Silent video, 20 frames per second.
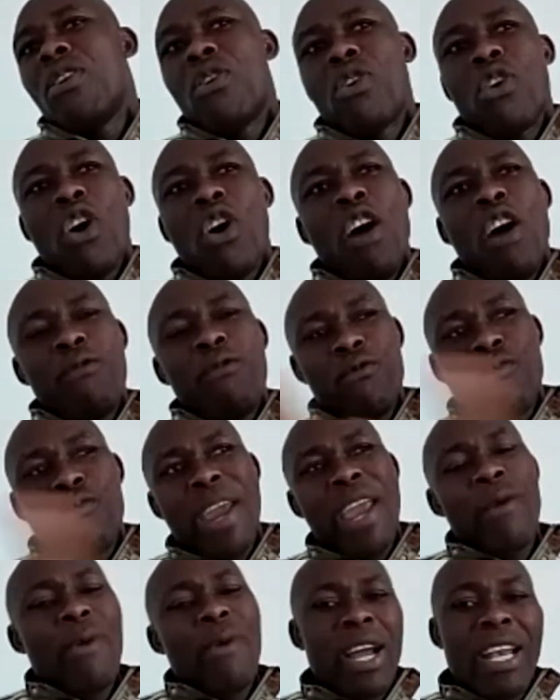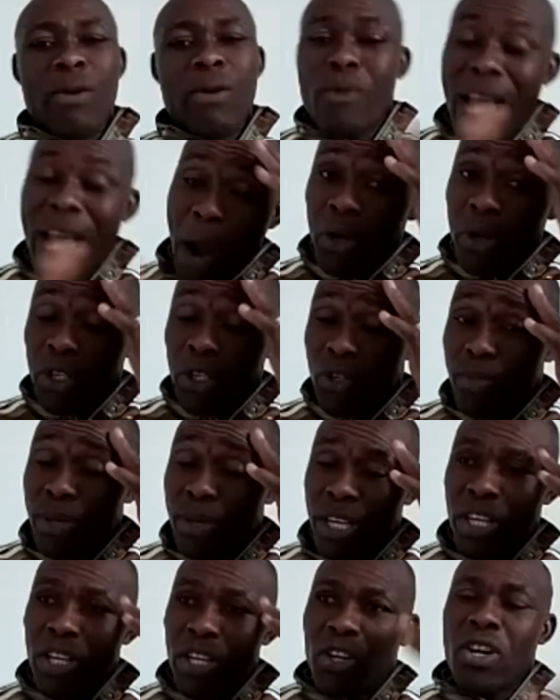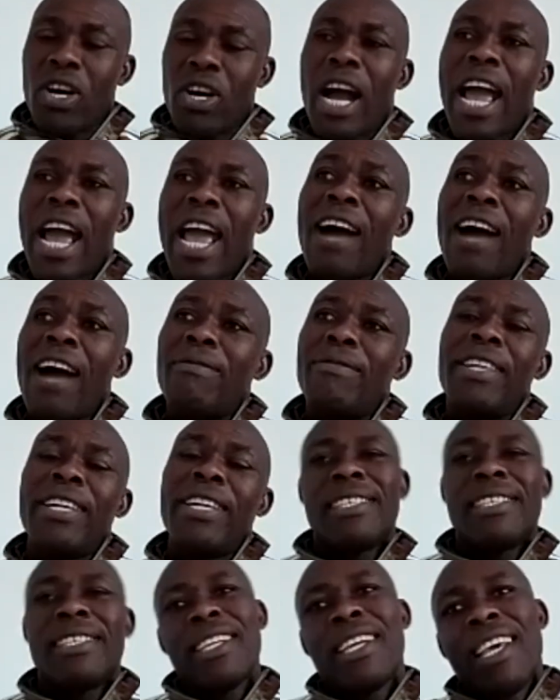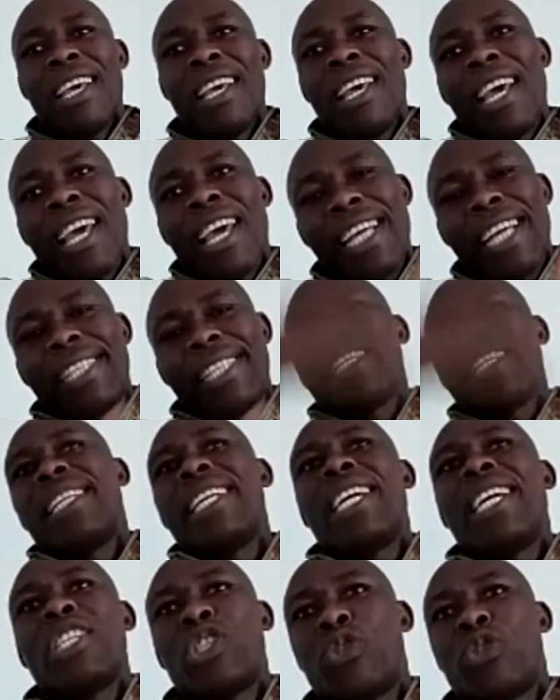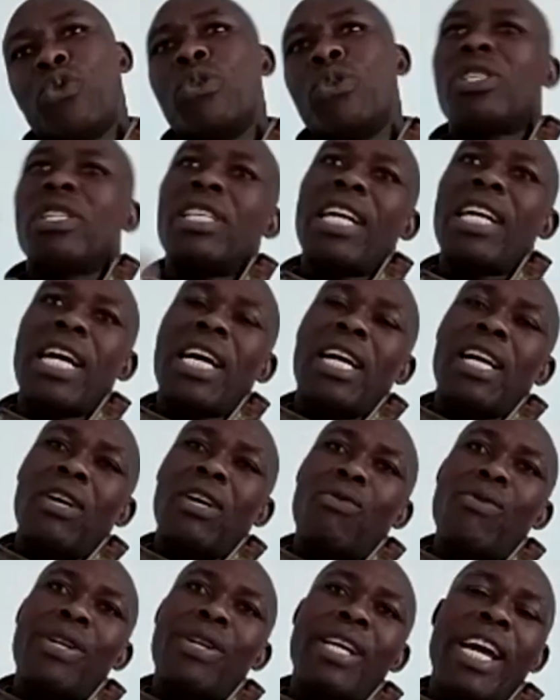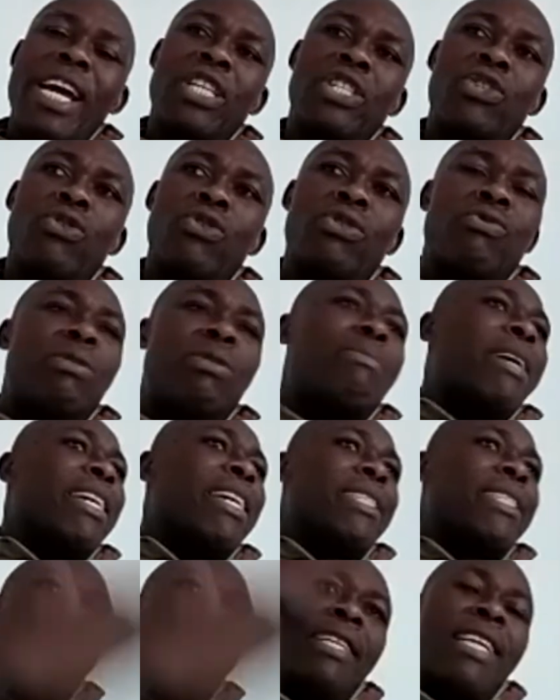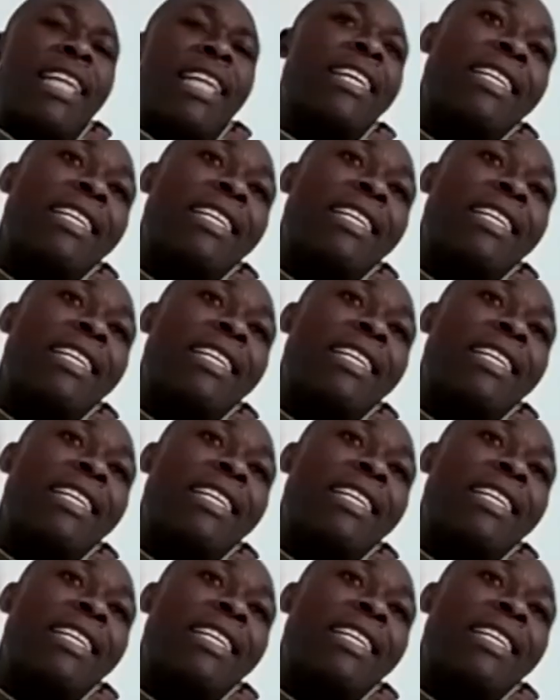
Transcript: off way where I want to be. You know, I have this external shoot that when I shoot with my stand and the